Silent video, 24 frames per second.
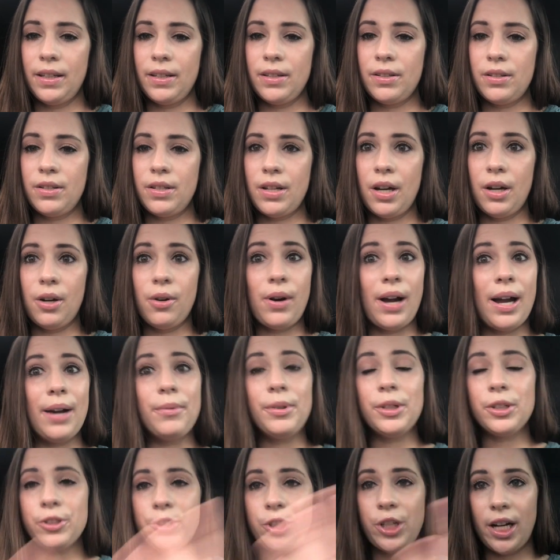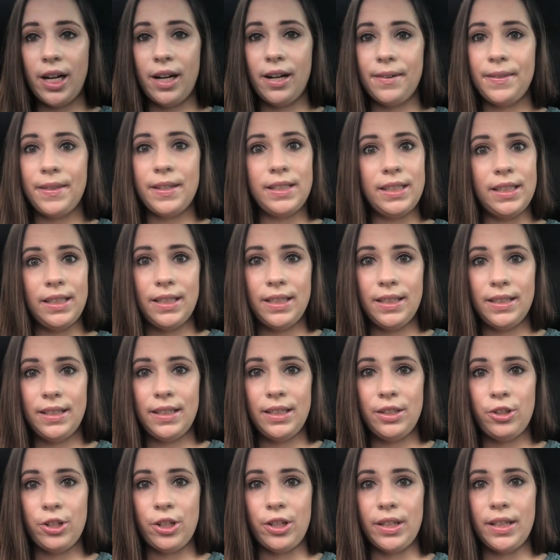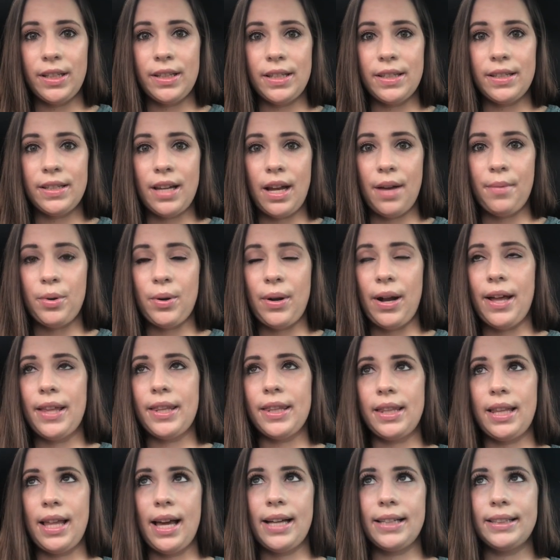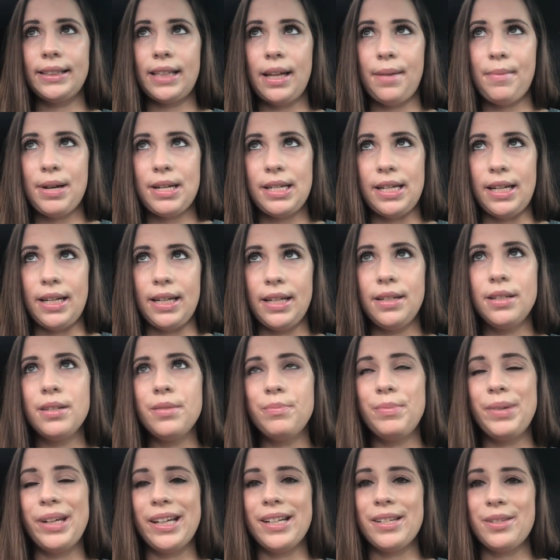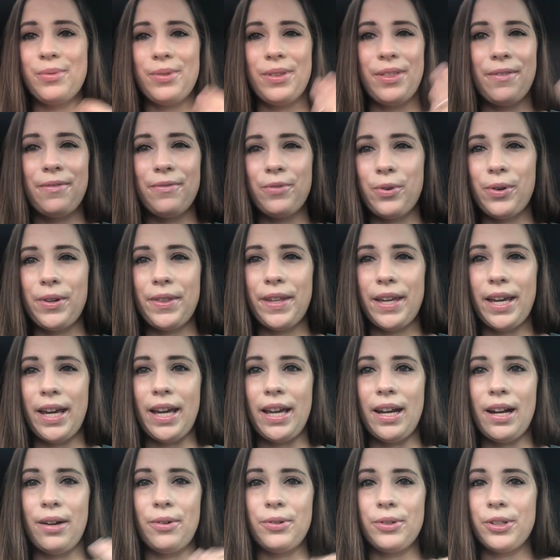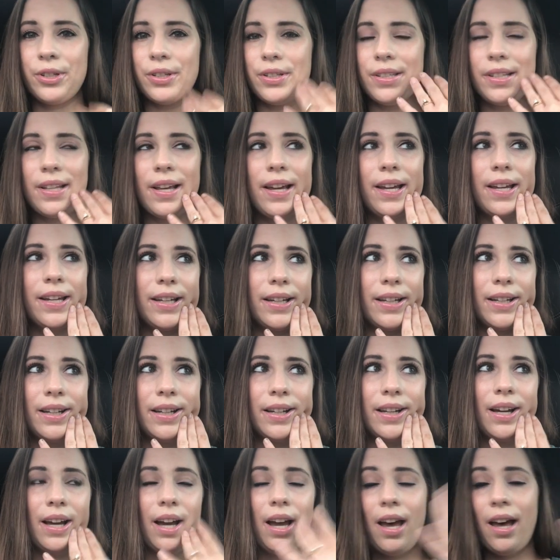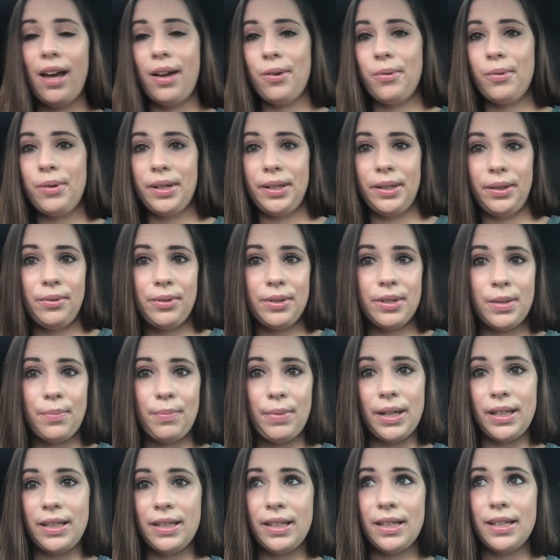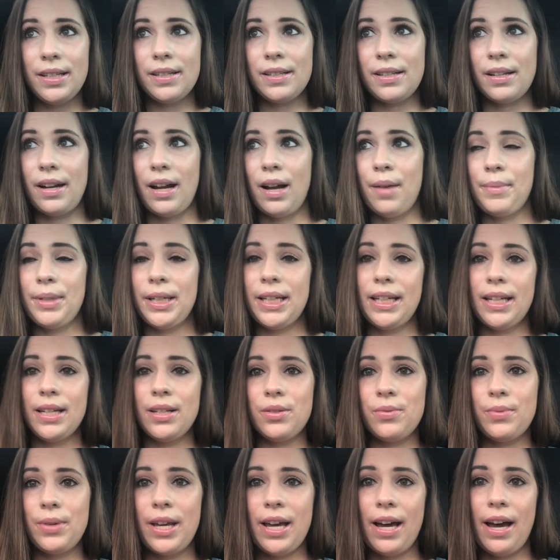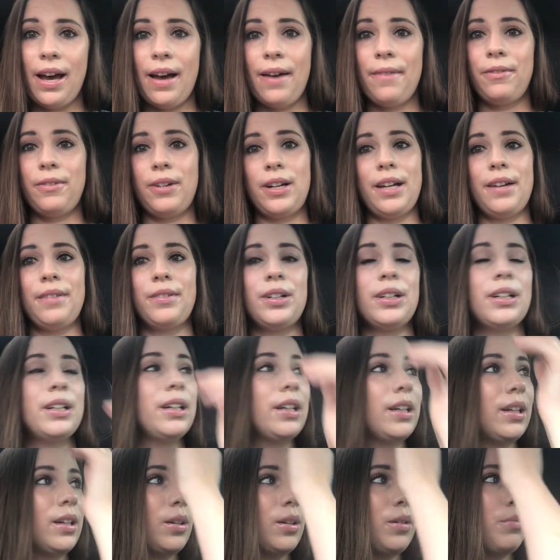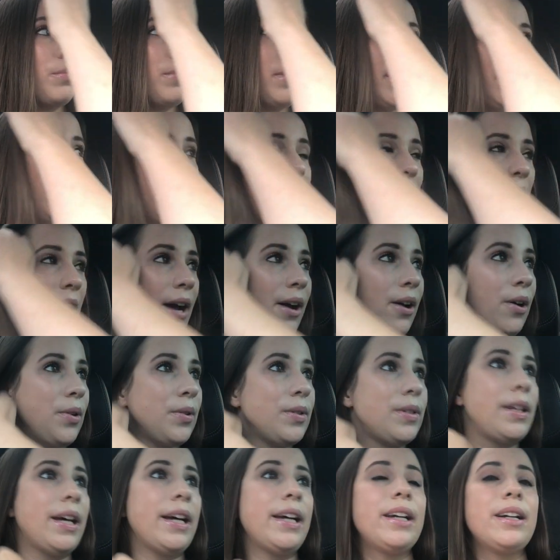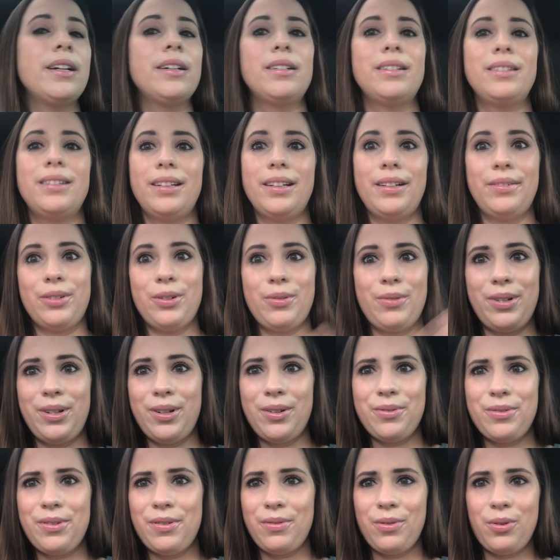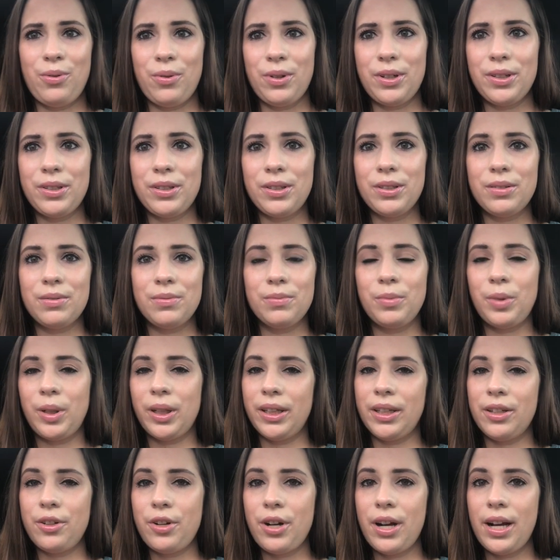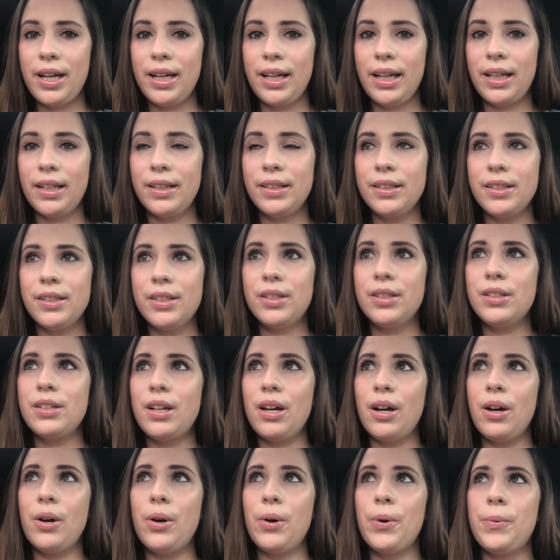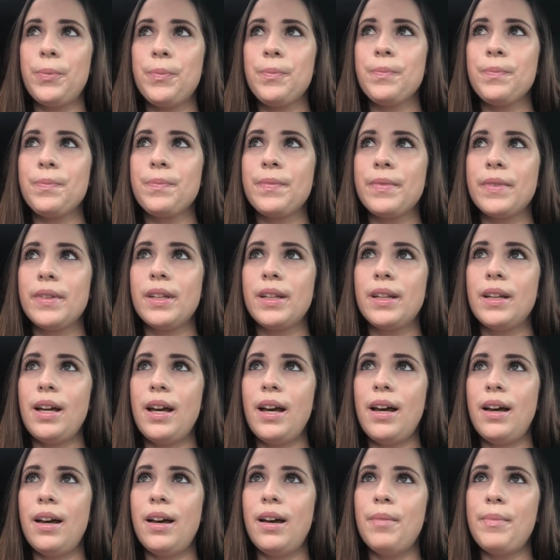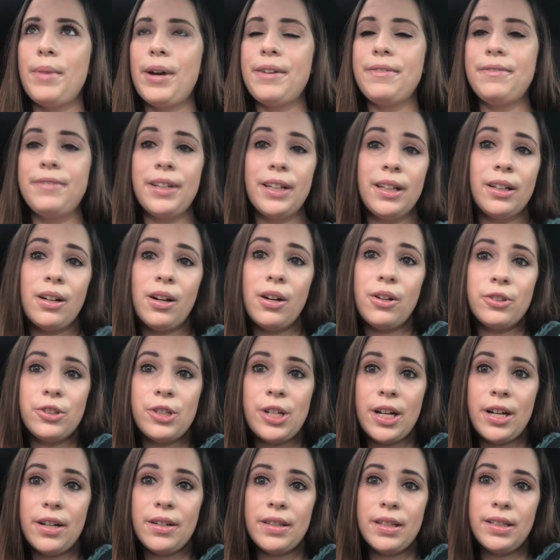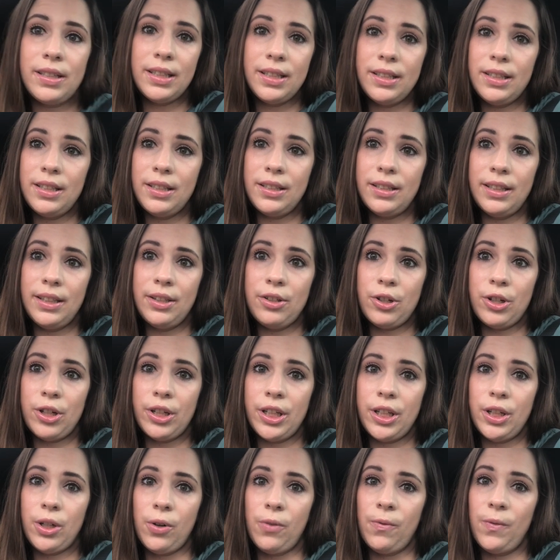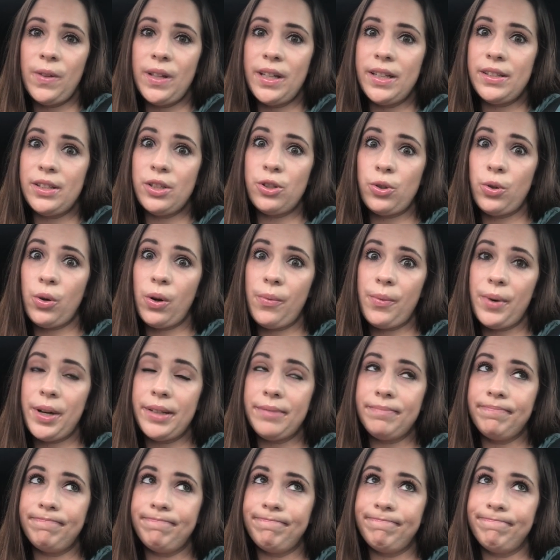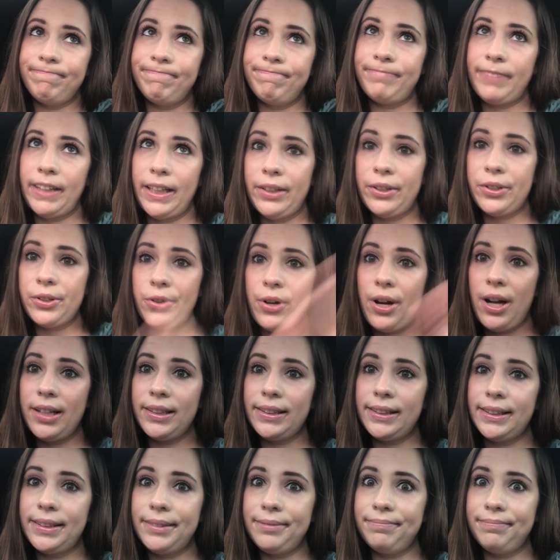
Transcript: So I will share the TTC journey this time around. Last time I didn't, because with the fourth kid, I was just like, I don't want anyone's opinions on how many kids we have, whatever. But now, like, everyone knows, of course, we're going to try again. So I figure I'll share the TTC journey. Hopefully it's a short one. Fingers crossed.